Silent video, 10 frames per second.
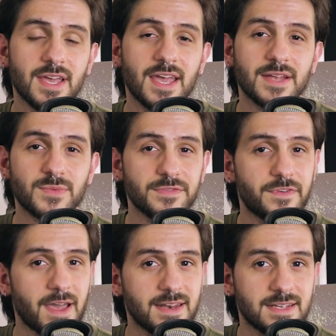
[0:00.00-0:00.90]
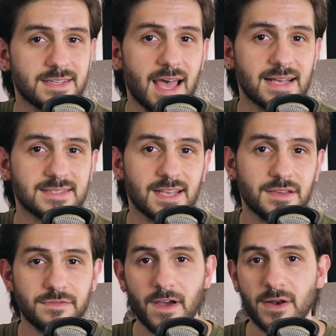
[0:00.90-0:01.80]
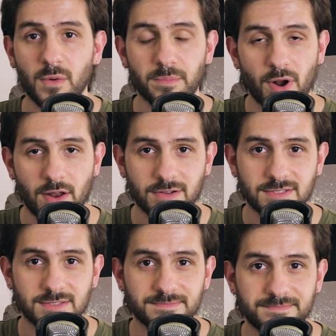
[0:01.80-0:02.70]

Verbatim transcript: and refine it as a final product.